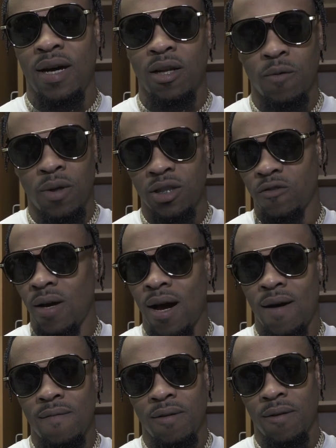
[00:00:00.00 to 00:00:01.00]
out on one
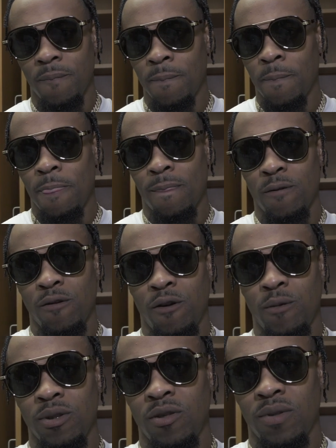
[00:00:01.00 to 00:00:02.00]
drive and, we
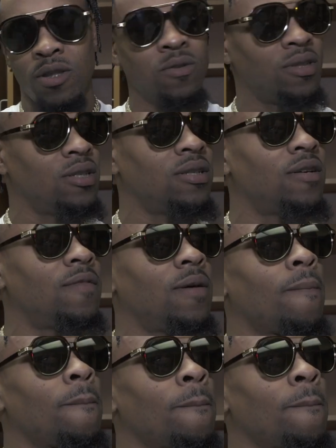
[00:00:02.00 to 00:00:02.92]
was on the losing end of it.